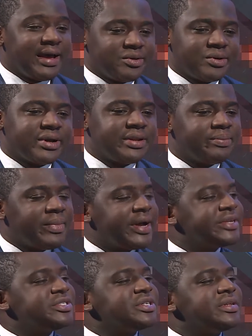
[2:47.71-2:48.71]
You can
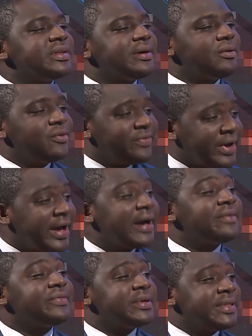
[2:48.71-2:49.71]
imagine over
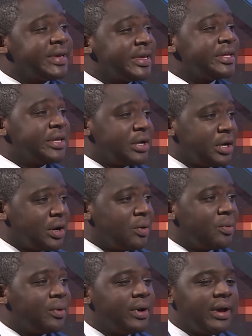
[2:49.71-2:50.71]
half a decade ago.